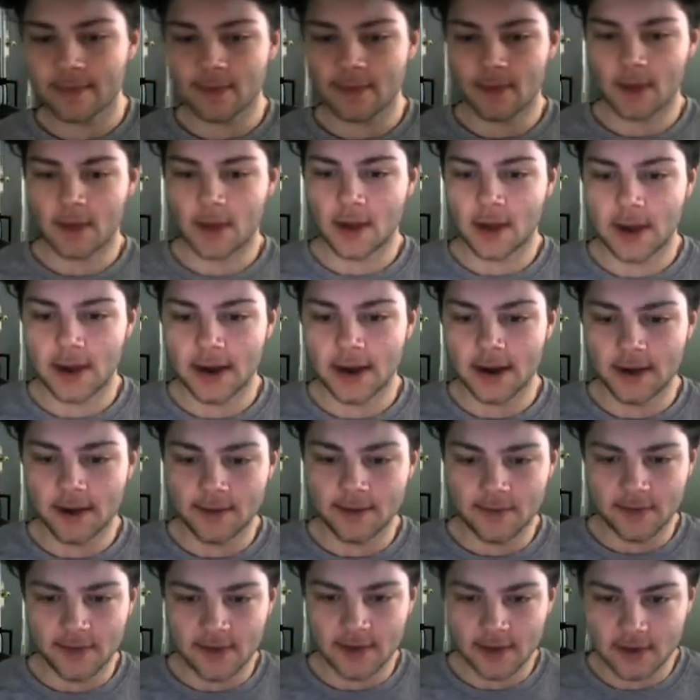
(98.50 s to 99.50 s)
Alright,
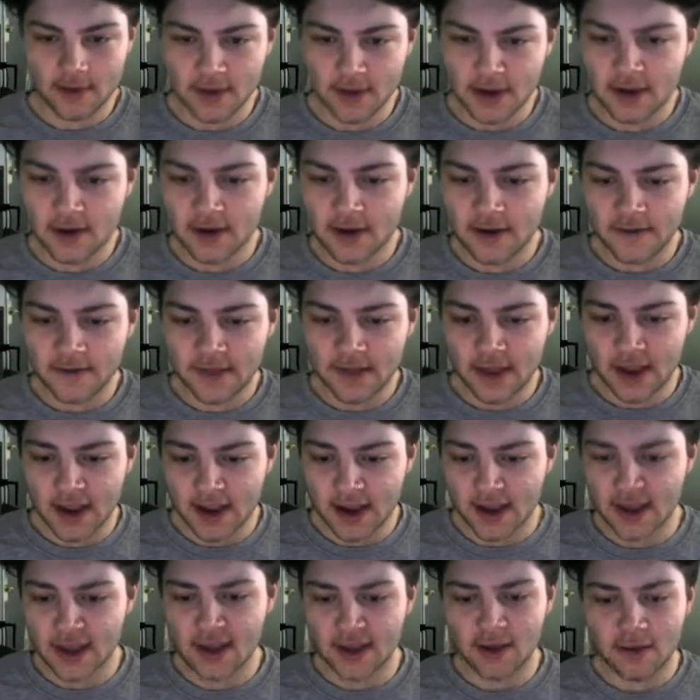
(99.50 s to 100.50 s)
so leading off the
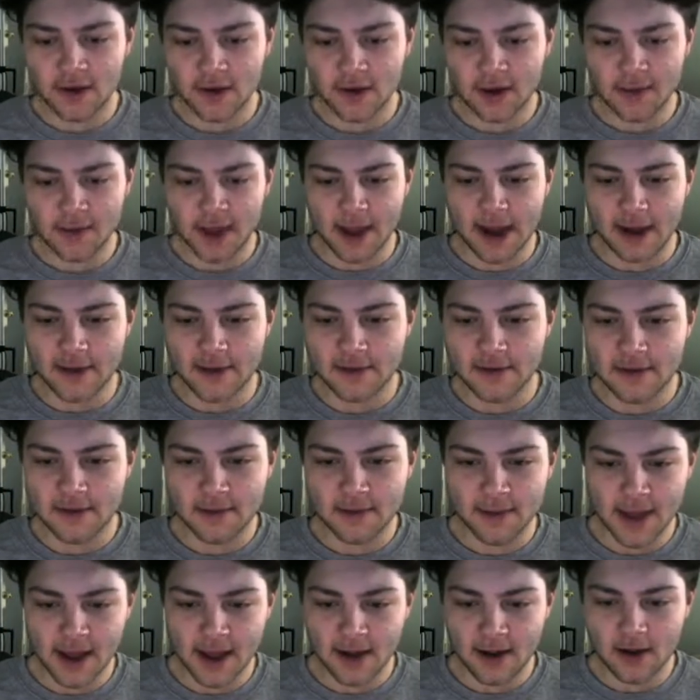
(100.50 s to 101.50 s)
inning, Greg Maddox on the
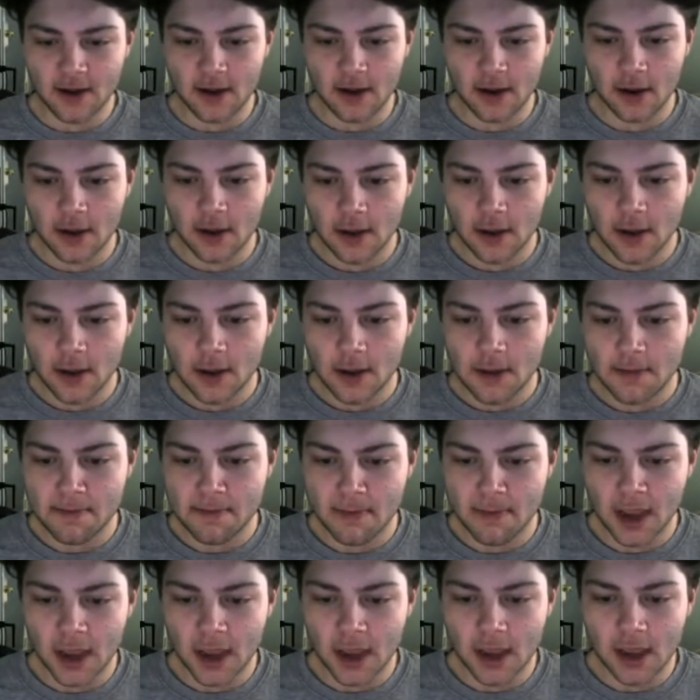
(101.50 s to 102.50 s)
mound,
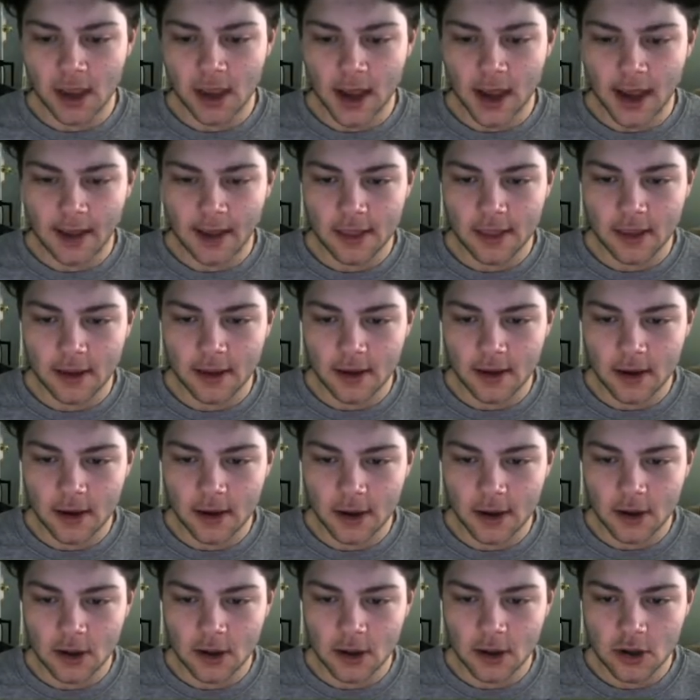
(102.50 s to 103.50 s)
Mickey at the
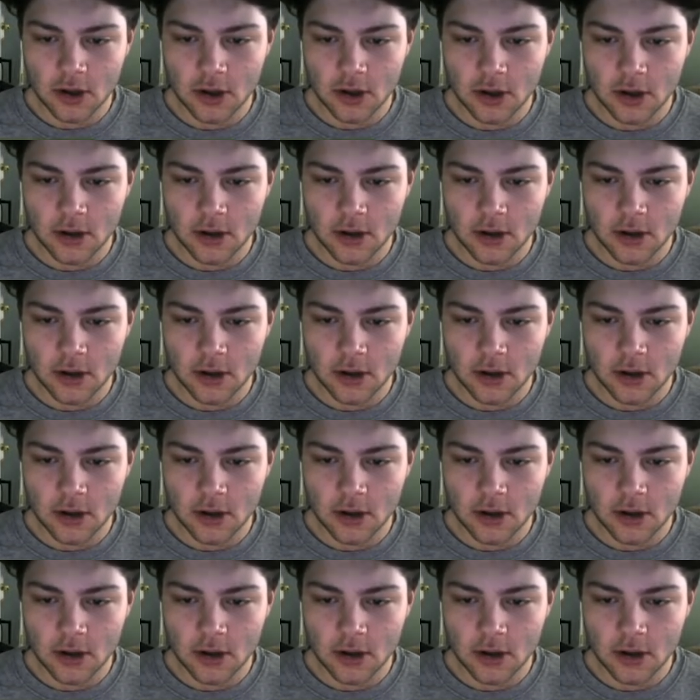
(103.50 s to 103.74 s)
dish.